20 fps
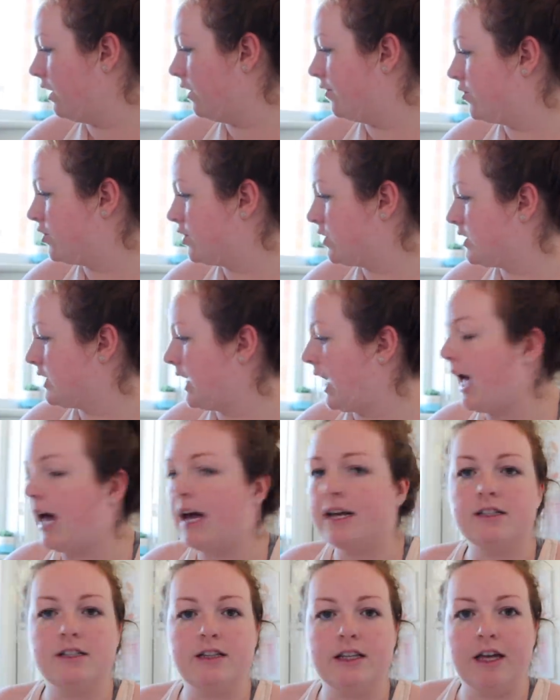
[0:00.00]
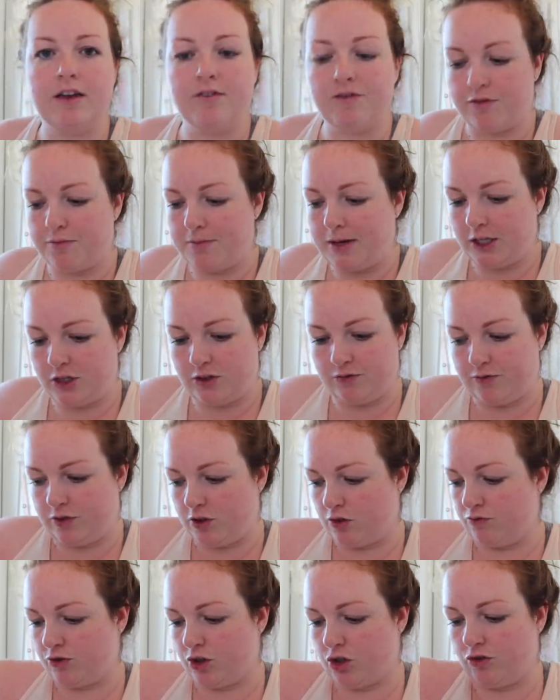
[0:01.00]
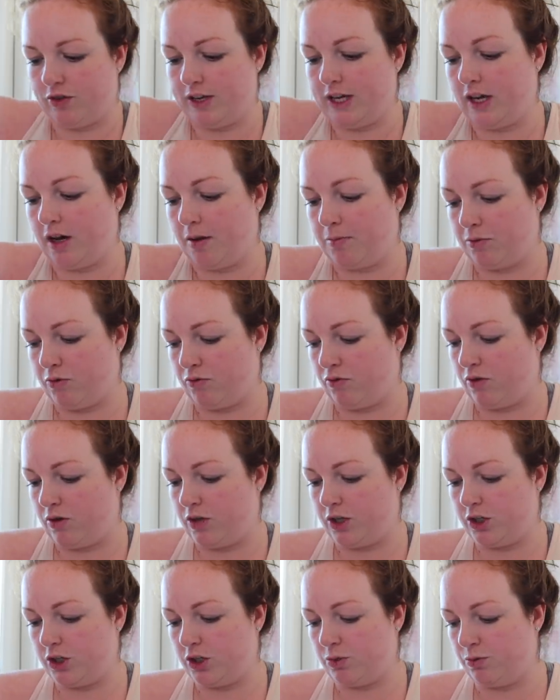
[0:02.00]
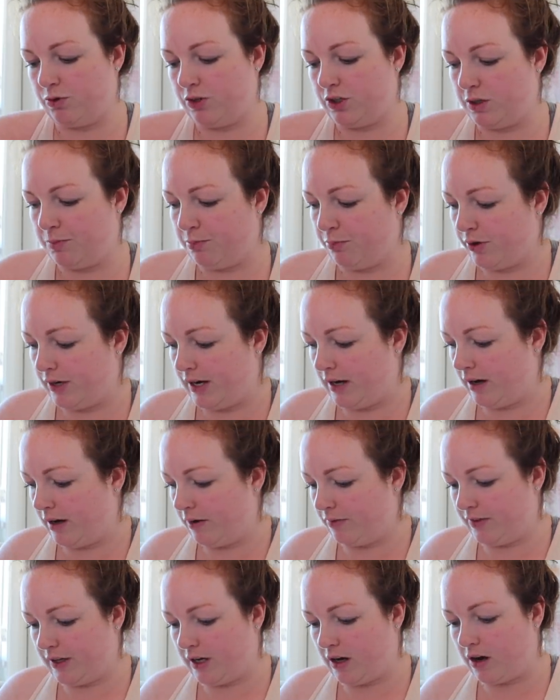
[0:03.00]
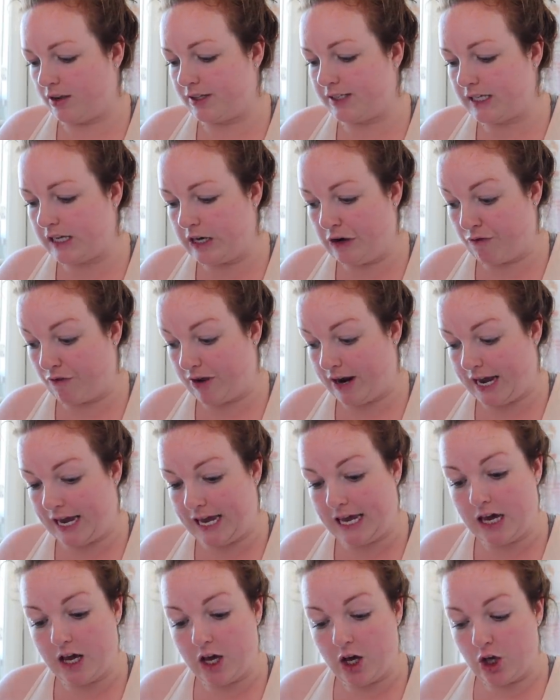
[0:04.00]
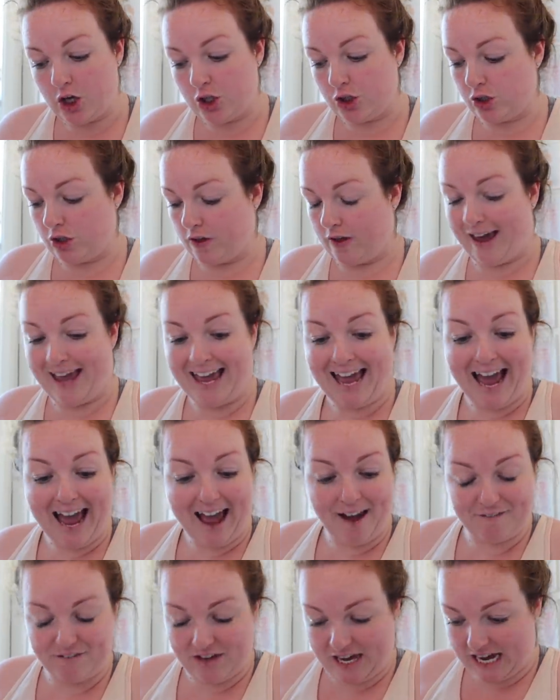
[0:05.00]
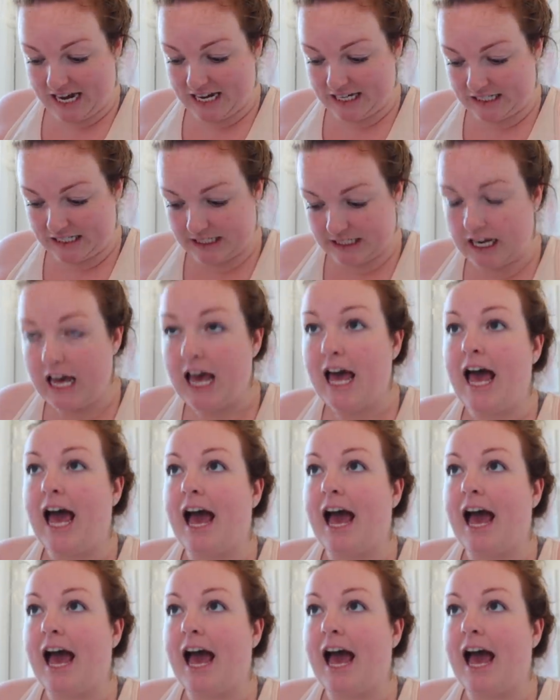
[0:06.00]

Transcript: I've just had the information for the retreat come through and I just wanted to print out the itinerary so that I have it.